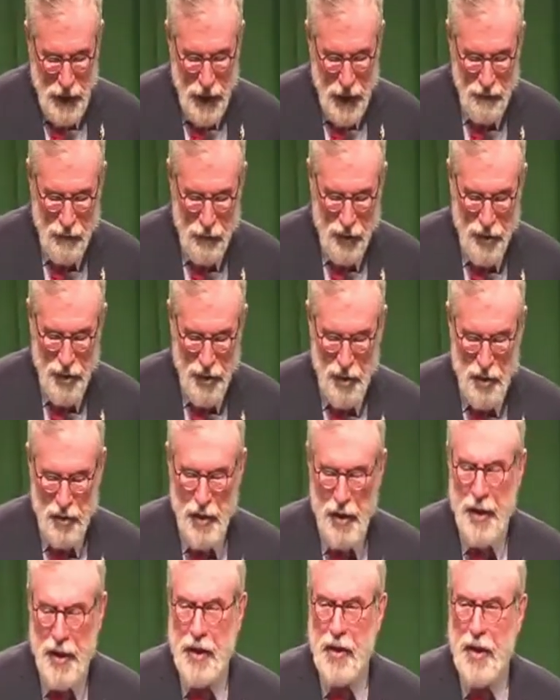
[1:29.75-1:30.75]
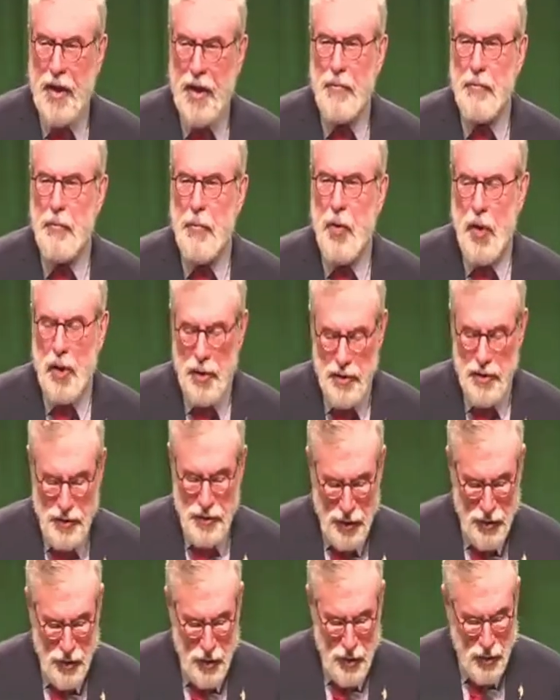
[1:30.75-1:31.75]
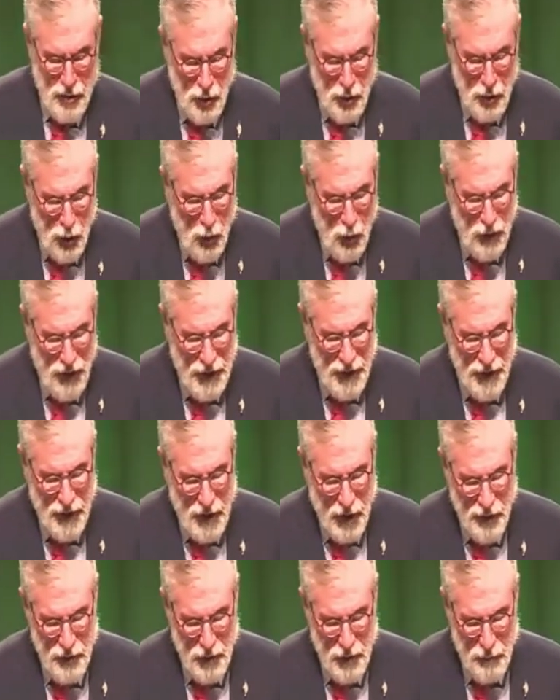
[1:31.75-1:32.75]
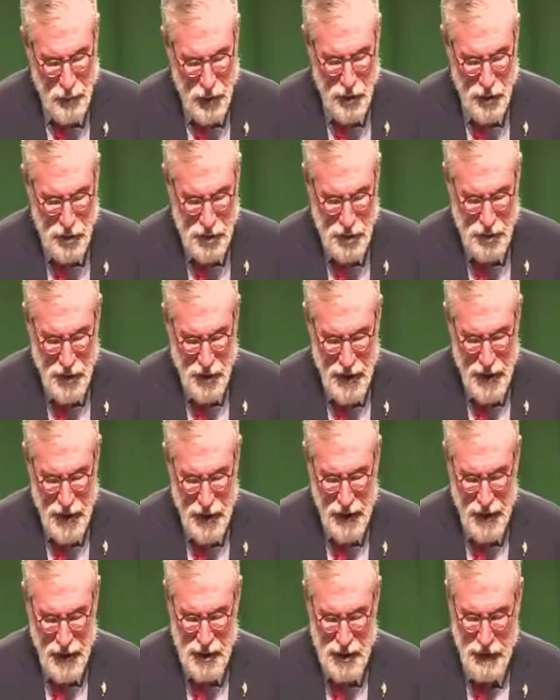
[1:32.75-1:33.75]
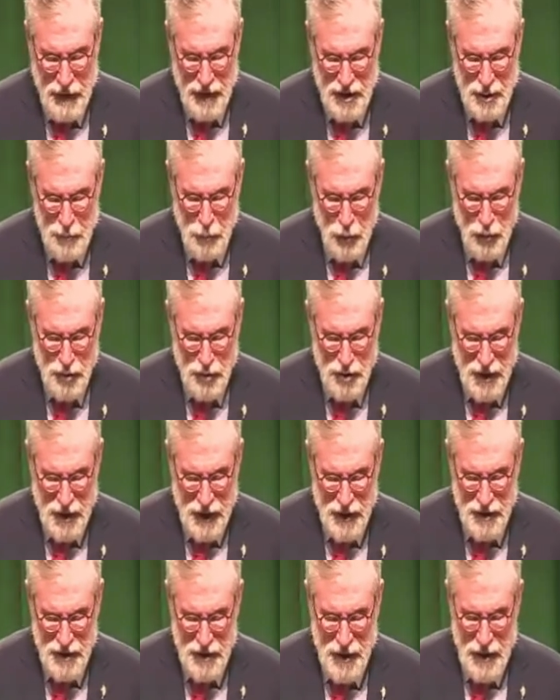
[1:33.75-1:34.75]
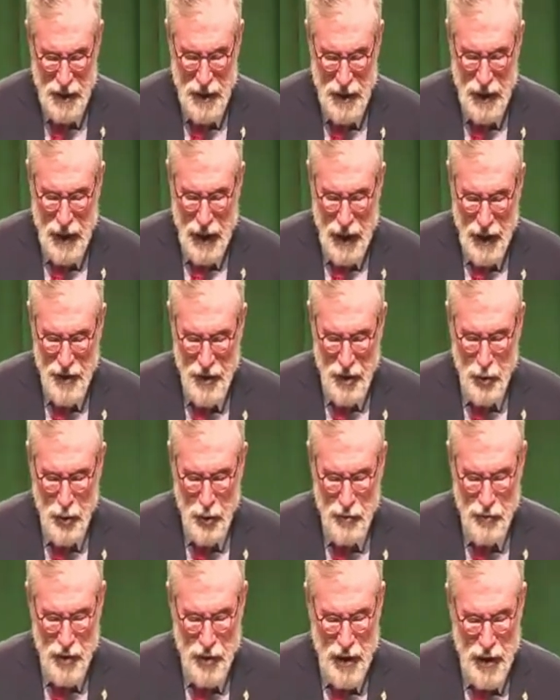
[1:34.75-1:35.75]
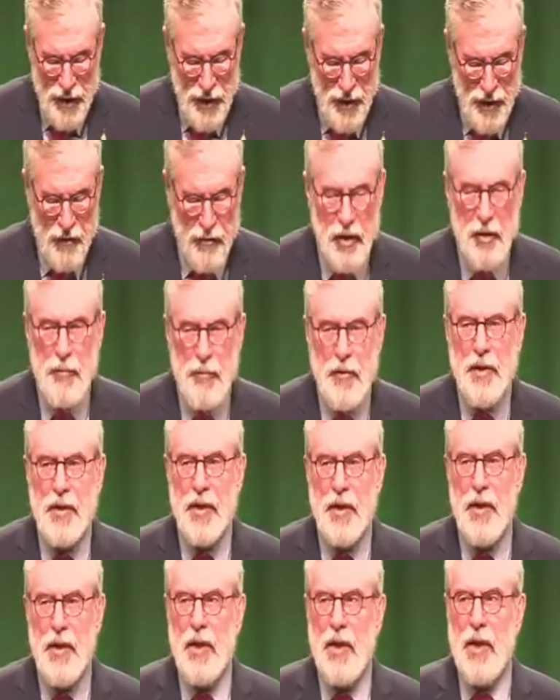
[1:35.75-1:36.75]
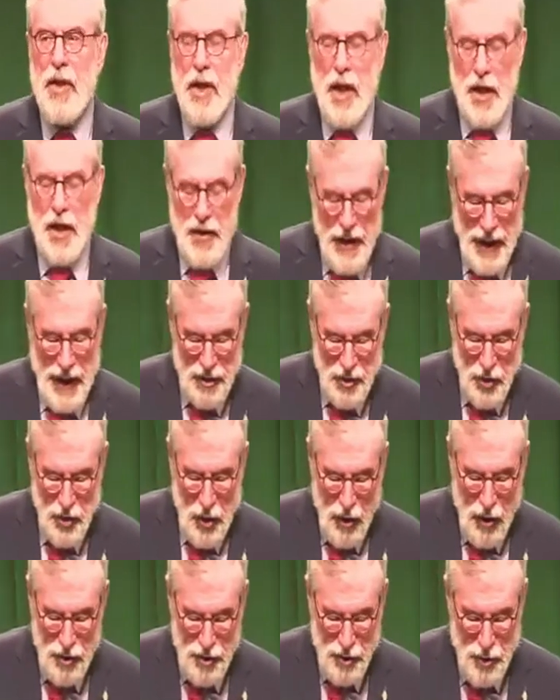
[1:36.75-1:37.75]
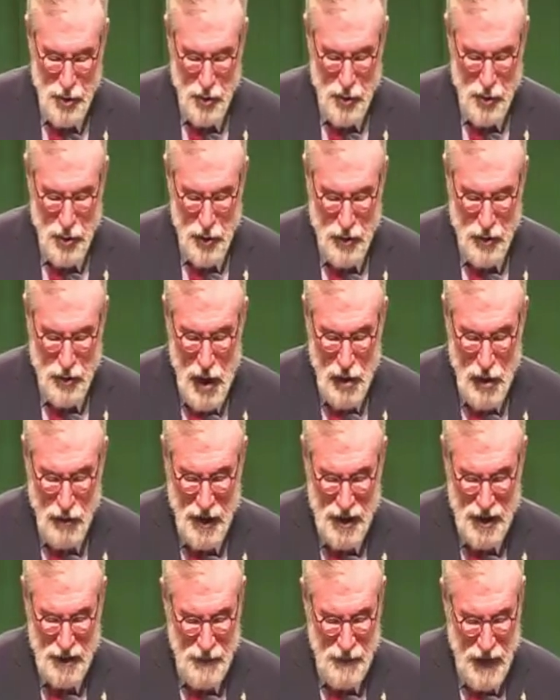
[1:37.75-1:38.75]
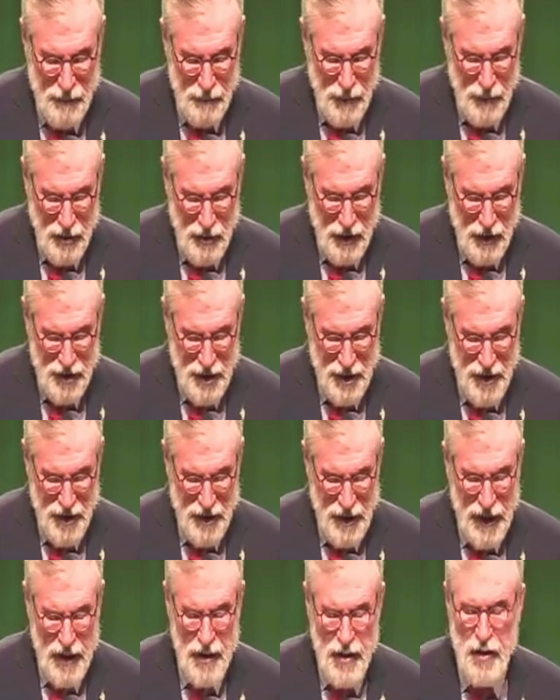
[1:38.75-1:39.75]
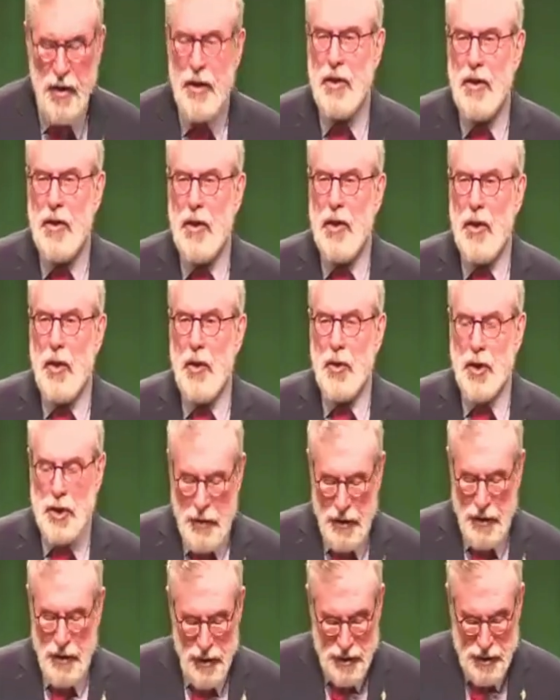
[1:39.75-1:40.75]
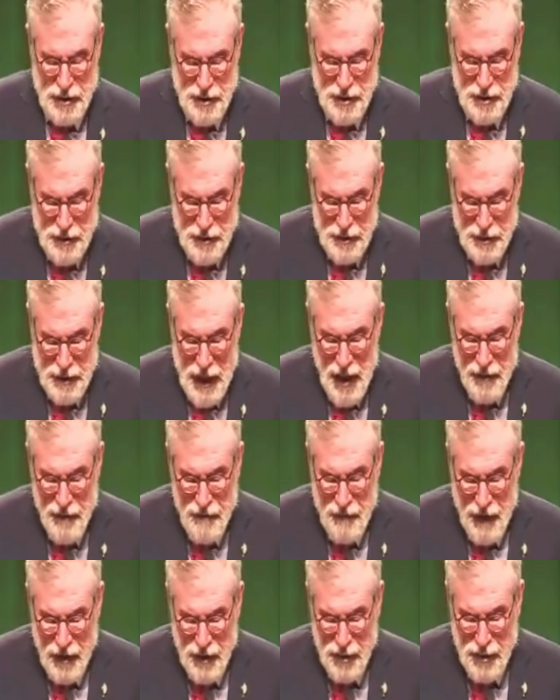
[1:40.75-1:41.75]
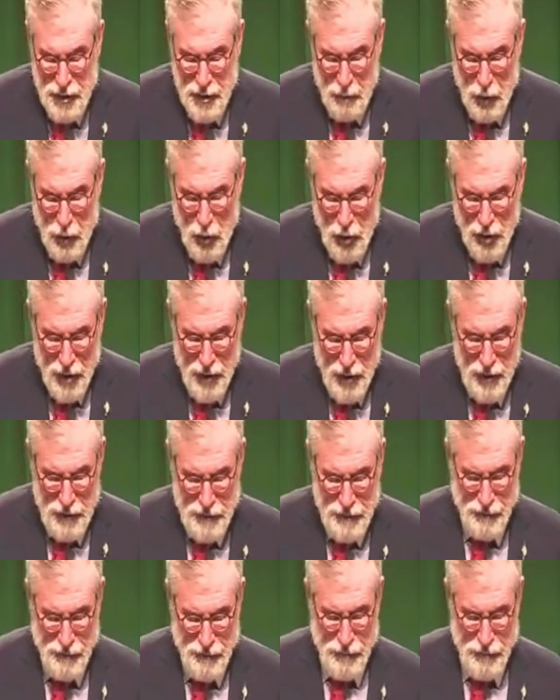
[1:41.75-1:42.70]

And for your critically important and ongoing contribution to the Irish peace process and the Good Friday Agreement. And thanks also to Congress member Richie Neal, who's been a steadfast supporter.